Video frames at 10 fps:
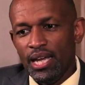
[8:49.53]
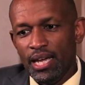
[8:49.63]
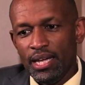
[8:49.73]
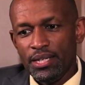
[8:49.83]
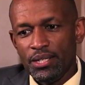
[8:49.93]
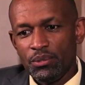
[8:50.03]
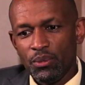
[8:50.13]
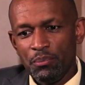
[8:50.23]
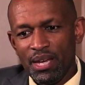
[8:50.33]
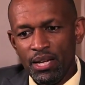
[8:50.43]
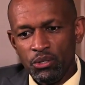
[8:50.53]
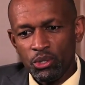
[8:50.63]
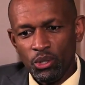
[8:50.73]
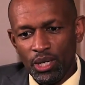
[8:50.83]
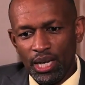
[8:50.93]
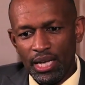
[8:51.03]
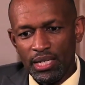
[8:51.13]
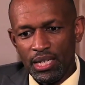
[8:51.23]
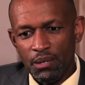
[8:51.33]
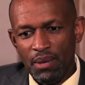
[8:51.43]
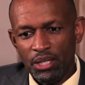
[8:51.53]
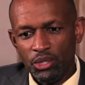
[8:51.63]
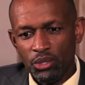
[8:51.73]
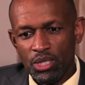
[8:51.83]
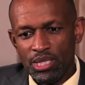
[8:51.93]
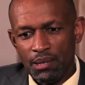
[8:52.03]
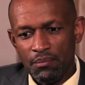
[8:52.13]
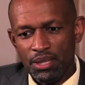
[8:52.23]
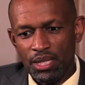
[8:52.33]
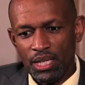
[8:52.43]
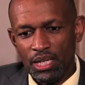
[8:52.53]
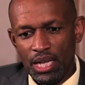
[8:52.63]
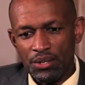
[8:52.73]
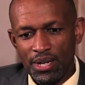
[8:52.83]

And we began to talk, and he mentioned something in